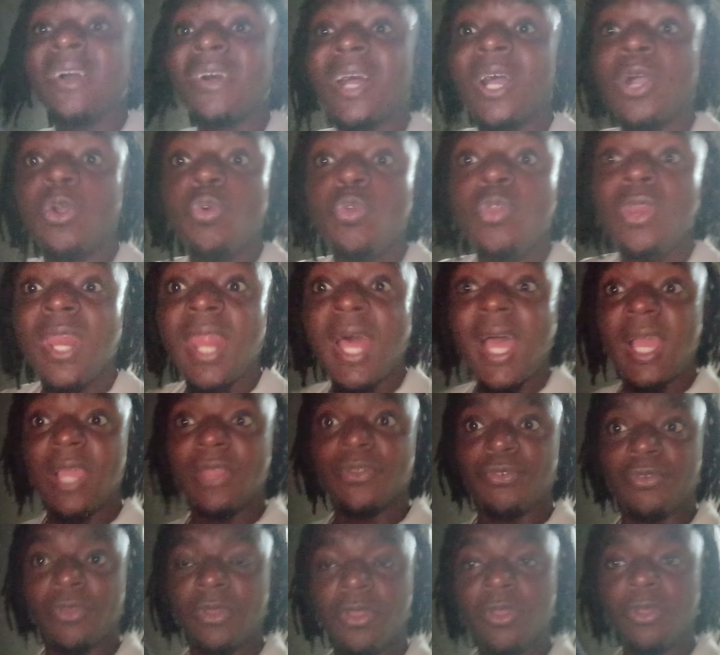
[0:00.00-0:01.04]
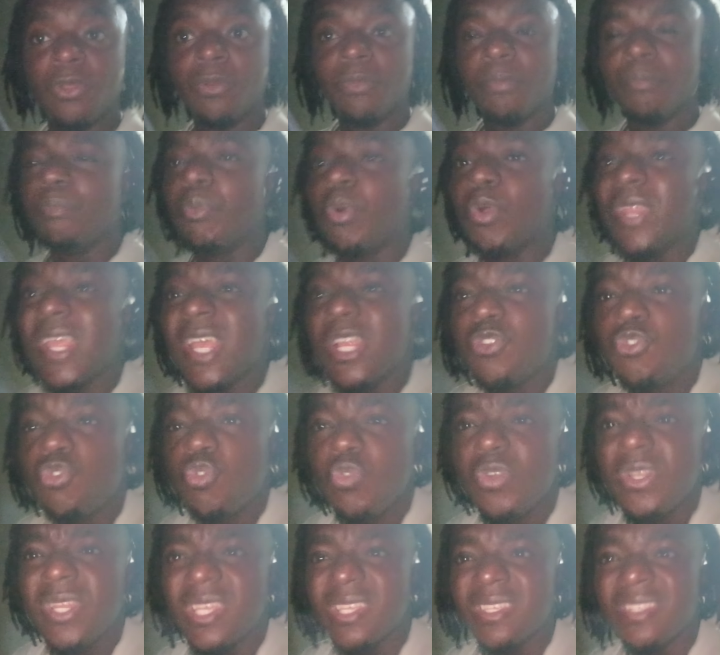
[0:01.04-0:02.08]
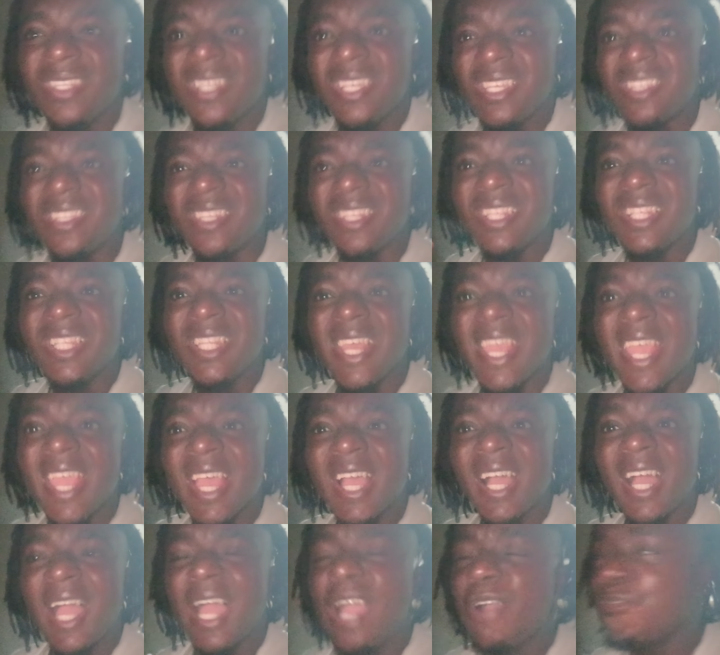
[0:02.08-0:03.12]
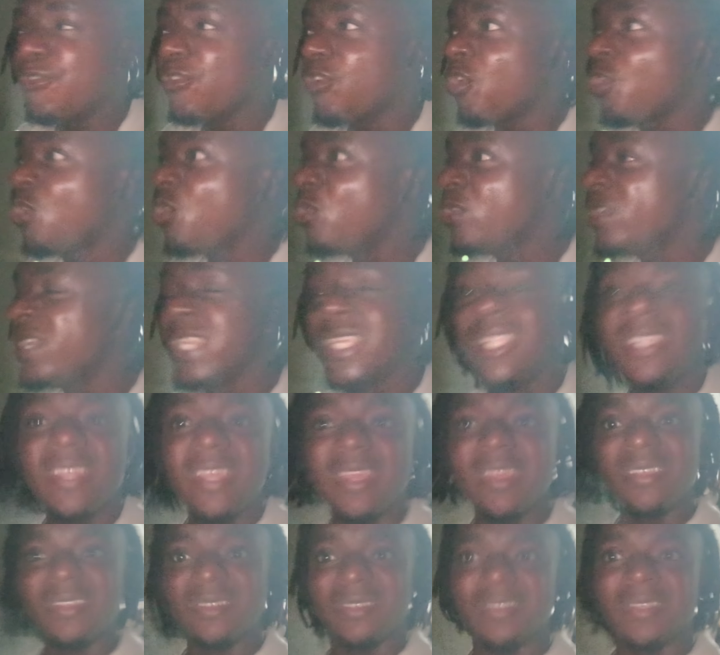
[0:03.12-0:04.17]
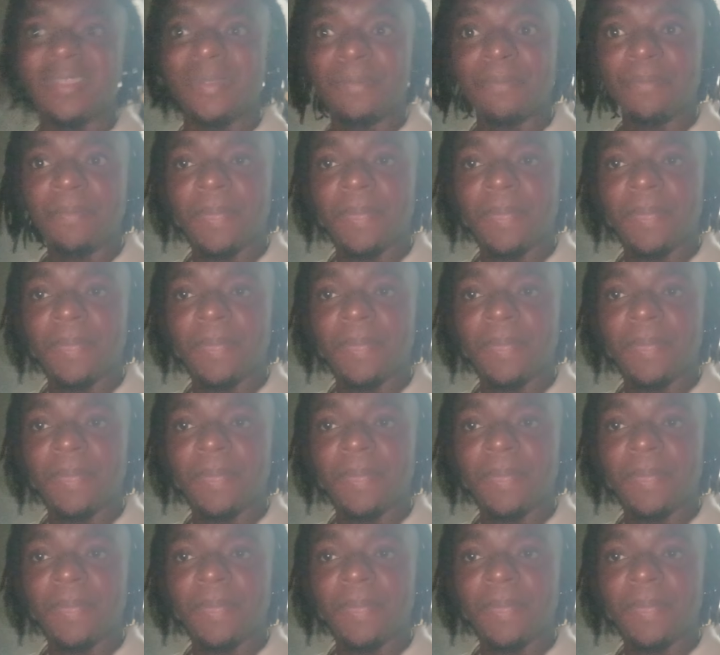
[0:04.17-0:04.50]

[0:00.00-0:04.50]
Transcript: our own life. But the truth is this, they have all details.